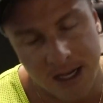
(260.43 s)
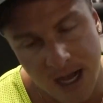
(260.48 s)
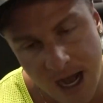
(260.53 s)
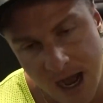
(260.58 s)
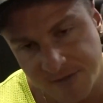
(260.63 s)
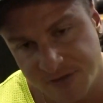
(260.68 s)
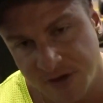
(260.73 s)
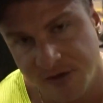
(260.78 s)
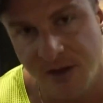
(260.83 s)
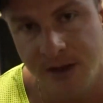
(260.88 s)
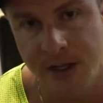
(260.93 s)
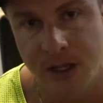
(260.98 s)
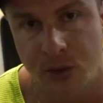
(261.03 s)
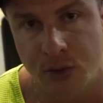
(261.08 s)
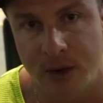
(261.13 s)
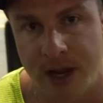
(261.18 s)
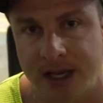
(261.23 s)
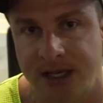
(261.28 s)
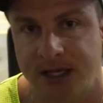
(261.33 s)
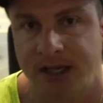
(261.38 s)
After you've done your
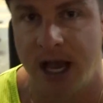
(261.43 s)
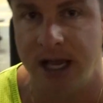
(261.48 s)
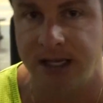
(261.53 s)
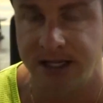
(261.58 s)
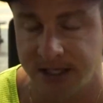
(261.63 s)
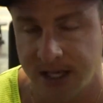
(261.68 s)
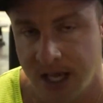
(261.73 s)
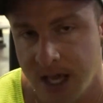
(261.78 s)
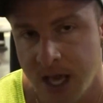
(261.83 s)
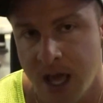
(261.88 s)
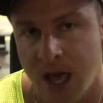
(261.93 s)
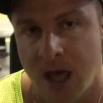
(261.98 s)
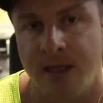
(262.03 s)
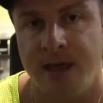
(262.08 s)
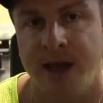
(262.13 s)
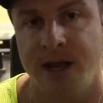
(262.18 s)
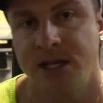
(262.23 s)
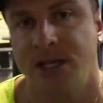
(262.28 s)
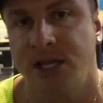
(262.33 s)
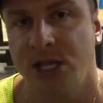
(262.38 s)
three exercises,
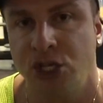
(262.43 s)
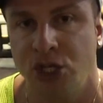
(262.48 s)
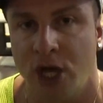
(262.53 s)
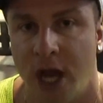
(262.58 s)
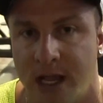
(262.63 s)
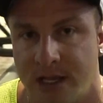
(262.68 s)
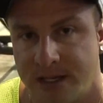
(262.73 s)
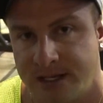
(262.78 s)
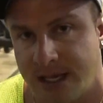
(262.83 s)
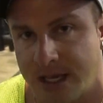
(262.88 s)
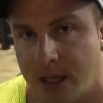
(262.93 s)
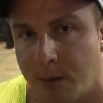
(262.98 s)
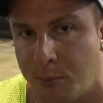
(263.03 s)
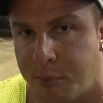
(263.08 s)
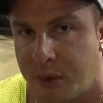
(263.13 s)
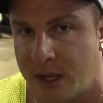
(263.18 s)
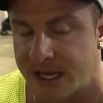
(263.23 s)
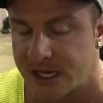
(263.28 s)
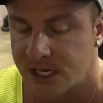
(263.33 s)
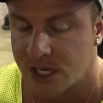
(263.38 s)
that is the giant set
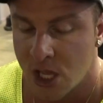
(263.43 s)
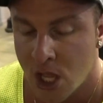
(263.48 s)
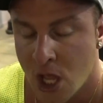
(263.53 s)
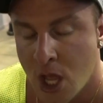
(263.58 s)
complete.